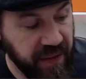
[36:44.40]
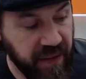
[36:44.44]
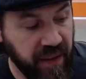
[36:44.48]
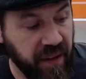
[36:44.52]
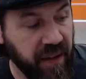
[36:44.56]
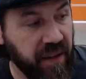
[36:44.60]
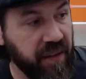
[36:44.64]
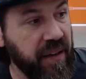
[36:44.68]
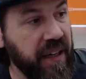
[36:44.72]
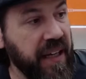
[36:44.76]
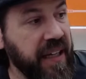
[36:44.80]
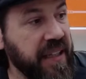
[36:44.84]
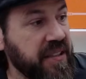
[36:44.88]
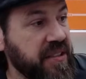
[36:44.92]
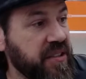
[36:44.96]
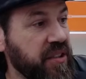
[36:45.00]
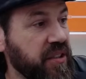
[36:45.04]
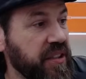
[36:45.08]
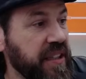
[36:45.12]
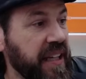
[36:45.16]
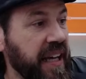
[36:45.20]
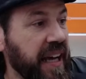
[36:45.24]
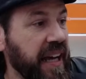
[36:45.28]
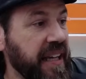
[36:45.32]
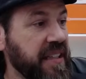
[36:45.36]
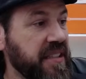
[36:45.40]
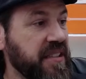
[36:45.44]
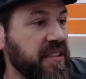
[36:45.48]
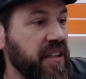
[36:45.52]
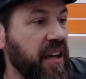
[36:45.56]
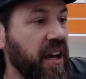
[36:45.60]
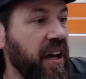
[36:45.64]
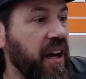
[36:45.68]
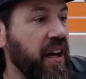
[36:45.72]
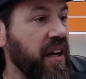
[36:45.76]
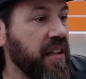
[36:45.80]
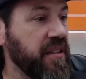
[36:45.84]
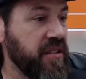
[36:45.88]
all right. So yeah, I
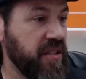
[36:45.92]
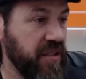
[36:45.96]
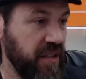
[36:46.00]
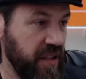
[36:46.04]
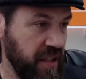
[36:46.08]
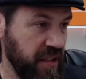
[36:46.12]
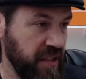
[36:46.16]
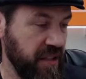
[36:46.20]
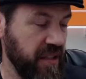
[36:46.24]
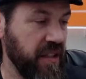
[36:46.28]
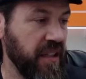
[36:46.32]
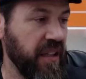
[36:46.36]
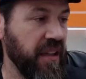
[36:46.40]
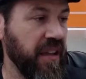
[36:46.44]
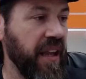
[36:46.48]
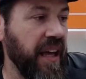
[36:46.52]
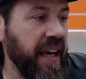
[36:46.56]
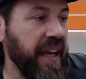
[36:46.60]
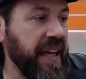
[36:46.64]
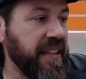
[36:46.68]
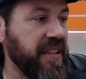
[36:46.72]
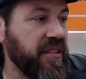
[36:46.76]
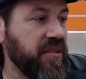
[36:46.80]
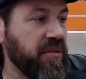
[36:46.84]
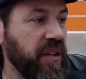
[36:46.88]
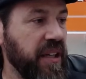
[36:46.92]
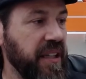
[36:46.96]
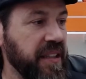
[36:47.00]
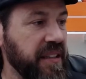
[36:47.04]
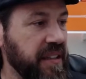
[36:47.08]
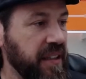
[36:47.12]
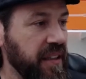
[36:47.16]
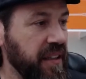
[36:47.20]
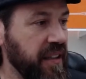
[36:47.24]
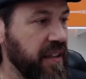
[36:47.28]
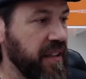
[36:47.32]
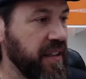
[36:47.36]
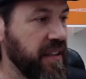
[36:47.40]
saw the, the likes right
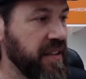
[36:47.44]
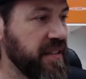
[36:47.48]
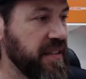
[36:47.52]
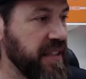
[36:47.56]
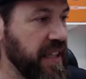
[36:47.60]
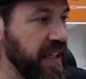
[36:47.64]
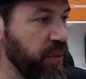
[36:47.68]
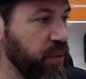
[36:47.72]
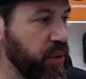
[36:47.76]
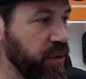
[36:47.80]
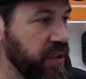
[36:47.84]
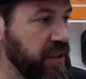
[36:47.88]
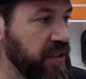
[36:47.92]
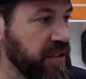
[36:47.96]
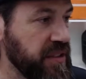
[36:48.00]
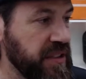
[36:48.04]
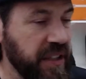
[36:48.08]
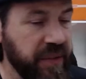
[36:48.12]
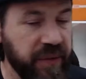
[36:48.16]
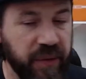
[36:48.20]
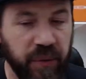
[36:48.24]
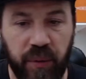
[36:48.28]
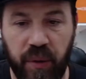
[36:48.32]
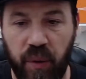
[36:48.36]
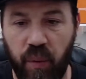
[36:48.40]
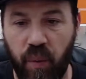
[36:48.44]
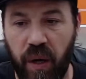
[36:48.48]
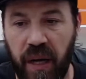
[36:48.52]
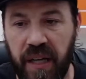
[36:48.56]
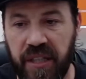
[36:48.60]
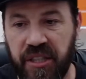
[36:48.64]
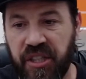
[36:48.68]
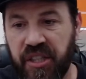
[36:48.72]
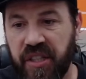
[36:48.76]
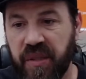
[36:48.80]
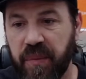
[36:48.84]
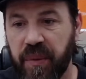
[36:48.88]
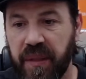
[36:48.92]
there. It's saying 171
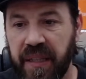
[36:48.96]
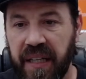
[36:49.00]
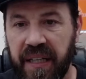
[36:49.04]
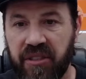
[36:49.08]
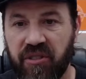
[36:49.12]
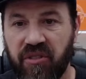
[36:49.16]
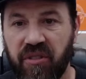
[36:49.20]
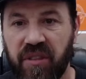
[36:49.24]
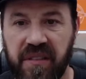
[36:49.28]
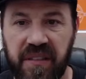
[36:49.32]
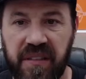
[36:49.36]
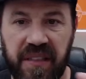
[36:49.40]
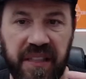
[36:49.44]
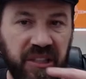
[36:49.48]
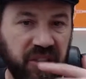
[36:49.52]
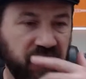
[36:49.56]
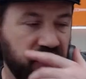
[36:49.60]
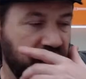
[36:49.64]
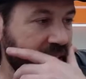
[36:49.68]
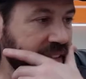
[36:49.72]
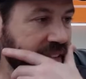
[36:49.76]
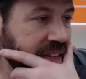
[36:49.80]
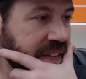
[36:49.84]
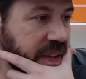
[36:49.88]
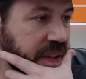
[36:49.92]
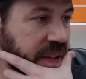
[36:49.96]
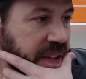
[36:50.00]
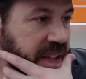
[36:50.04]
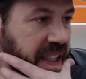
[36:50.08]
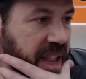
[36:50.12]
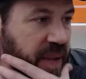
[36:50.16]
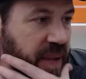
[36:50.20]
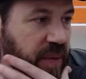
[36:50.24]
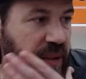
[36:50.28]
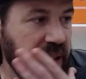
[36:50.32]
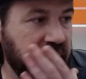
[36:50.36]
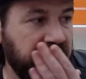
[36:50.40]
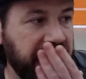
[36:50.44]
watching, but I trust Detran, so he
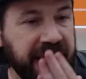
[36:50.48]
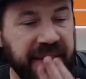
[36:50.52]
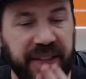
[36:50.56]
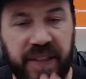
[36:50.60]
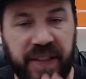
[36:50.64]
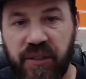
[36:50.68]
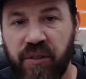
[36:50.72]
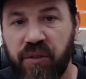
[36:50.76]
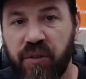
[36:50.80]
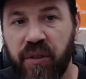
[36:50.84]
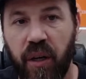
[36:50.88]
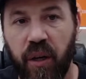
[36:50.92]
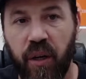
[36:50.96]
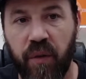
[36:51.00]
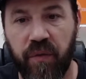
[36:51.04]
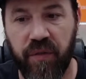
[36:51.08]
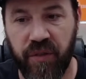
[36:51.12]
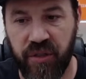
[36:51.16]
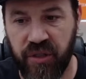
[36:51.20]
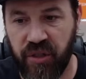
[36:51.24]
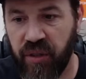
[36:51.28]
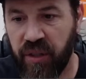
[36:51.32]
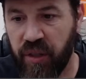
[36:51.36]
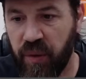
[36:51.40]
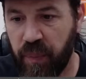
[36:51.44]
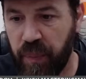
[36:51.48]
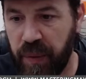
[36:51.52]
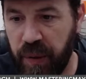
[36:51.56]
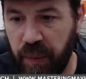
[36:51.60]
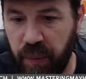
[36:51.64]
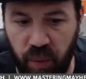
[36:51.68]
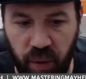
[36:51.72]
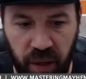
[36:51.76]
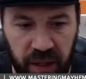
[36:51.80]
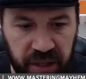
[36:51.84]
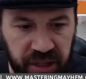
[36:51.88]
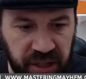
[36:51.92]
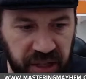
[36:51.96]
said we got two over 200 people
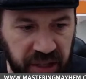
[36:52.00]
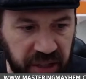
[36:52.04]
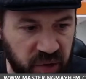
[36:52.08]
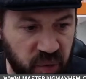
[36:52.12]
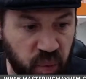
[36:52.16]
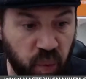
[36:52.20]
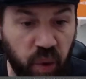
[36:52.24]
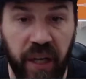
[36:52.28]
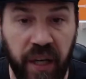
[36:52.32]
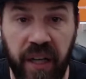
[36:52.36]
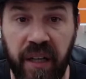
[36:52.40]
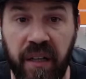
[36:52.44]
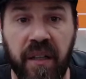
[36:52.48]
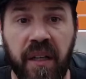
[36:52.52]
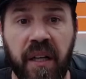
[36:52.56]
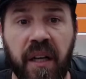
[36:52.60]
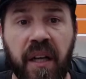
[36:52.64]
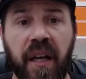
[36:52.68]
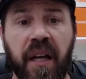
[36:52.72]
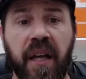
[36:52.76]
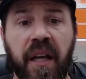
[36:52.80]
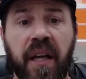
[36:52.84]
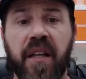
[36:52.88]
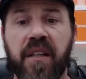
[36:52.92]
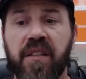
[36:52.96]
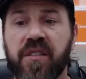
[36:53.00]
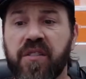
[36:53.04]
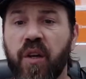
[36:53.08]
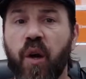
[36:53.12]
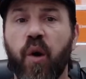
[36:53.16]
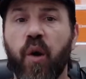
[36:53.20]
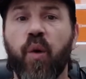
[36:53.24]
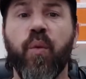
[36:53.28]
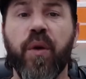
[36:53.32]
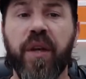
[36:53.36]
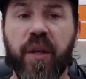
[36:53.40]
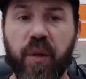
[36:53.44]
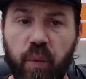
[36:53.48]
watching as well. So
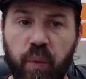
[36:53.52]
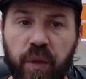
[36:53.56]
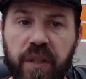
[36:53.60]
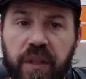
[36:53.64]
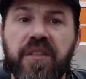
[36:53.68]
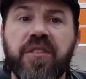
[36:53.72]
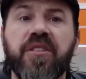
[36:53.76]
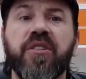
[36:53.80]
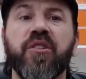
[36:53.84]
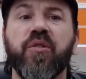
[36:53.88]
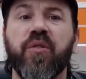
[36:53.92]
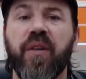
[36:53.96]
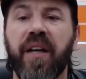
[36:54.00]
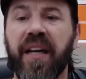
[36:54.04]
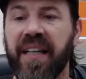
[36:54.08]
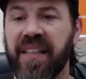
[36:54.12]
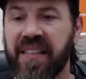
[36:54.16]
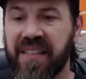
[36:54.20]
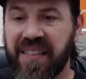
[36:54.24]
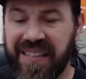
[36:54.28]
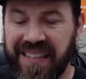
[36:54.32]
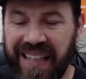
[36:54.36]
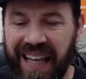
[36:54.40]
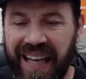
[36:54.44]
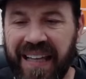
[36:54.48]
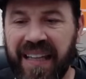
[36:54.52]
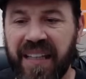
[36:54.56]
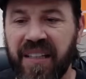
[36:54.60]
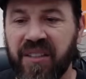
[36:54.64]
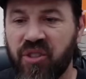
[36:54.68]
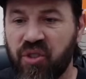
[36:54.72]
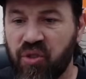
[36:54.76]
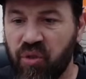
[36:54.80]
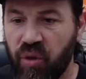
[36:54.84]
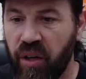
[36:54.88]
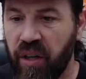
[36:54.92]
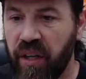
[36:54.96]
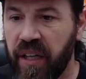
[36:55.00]
we will do a second
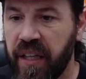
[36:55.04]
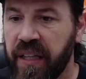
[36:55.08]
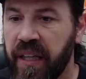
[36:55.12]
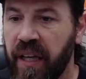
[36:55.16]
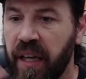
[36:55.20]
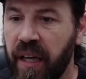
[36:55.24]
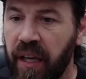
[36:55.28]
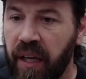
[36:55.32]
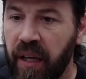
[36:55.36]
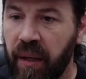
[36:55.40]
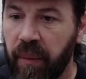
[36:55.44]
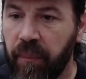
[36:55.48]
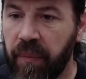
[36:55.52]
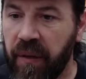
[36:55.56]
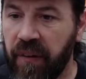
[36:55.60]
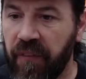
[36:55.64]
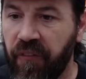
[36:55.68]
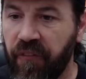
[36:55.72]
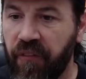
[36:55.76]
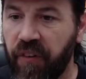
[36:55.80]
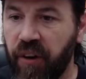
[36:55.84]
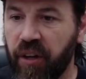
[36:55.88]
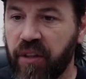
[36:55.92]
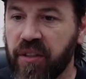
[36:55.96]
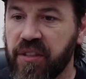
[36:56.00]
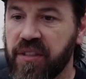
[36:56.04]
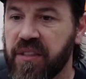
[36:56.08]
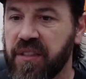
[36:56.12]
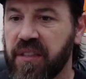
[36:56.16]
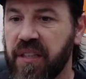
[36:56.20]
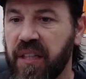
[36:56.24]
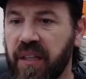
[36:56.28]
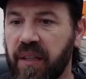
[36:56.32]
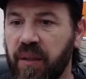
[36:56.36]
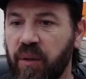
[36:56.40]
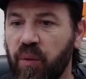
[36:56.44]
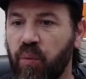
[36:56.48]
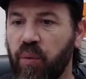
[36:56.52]
drawing, but first
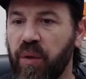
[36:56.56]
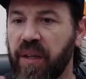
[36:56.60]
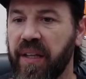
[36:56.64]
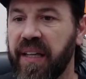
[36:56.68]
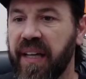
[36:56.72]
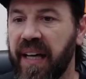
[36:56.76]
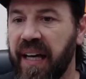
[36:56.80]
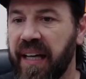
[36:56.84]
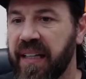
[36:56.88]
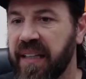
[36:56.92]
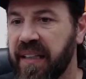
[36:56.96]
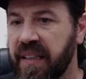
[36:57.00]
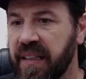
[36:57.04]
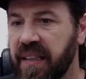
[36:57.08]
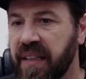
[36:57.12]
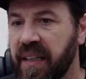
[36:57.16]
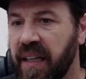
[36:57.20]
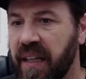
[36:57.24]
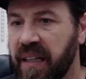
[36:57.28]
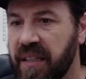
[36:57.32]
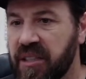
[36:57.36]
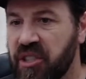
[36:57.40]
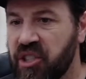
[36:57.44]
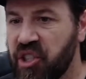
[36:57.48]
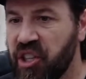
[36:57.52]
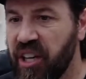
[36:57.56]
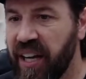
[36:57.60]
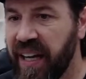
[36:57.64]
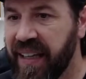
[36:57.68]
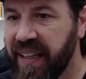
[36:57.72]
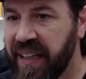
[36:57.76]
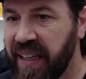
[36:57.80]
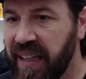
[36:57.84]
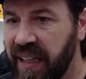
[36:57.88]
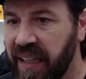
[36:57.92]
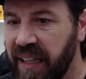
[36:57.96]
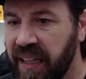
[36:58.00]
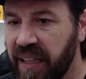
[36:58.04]
we gotta uh,
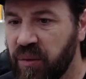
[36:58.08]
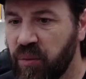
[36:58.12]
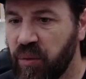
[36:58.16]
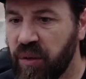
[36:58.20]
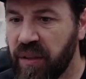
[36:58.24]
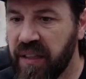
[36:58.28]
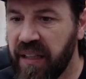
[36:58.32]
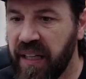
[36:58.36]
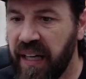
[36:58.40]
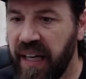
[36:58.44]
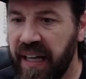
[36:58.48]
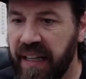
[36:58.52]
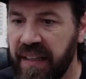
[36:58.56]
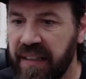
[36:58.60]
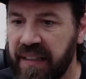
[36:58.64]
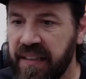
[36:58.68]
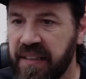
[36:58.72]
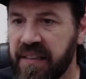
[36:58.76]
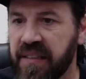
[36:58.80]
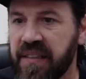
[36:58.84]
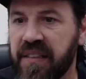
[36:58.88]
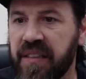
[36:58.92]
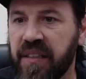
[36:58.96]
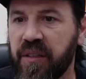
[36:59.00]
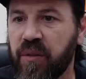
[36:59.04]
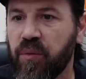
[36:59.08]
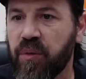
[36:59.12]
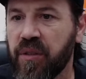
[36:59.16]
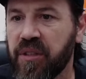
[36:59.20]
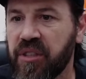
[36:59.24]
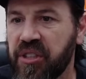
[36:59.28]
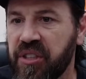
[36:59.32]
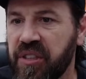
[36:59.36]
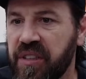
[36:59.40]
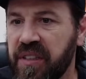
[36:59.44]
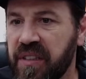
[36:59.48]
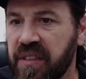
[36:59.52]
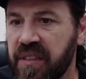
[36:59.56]
check in with Kylie and see what
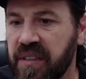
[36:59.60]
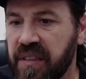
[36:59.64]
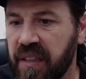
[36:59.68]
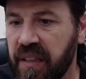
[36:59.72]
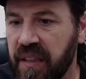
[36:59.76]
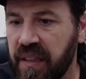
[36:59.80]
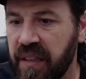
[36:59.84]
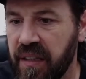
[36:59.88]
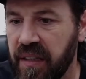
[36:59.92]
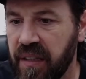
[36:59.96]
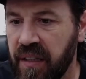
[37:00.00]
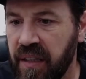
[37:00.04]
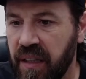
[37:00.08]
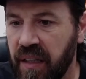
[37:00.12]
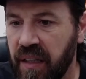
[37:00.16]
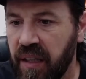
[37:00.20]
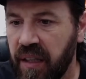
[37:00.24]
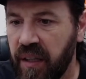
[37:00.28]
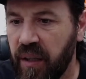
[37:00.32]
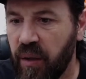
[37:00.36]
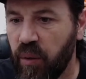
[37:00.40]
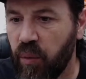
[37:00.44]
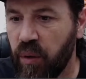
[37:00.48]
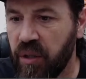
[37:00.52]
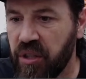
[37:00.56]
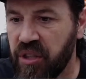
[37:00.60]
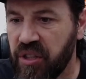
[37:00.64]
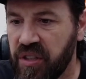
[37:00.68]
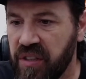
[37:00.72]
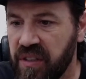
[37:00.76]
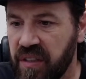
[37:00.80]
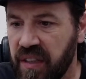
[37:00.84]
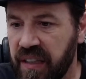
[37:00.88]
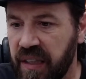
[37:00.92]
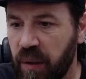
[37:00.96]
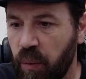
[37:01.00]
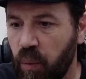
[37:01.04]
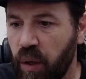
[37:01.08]
she's uh, what she's
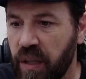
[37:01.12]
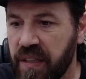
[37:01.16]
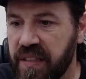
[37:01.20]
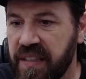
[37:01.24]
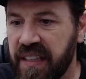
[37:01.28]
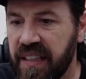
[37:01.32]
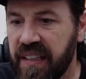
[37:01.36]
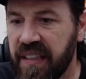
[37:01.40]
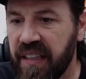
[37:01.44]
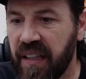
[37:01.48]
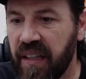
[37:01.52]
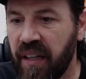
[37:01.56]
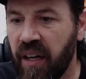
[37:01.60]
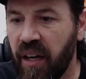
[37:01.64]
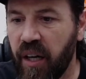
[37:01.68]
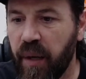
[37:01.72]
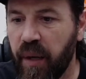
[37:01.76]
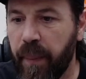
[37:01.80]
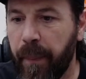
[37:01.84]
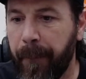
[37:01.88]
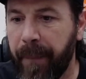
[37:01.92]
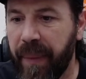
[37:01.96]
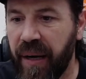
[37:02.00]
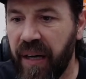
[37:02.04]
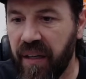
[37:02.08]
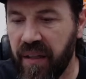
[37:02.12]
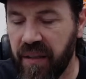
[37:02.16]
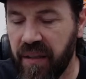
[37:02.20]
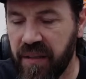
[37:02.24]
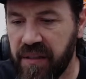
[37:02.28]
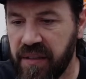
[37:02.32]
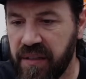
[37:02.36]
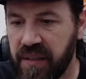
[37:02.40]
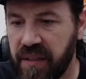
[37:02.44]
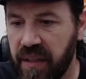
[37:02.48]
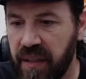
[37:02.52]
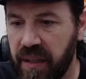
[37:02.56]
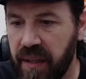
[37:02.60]
looking. At. What's in the Hart
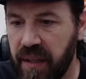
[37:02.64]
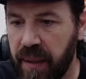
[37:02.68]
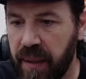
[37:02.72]
box?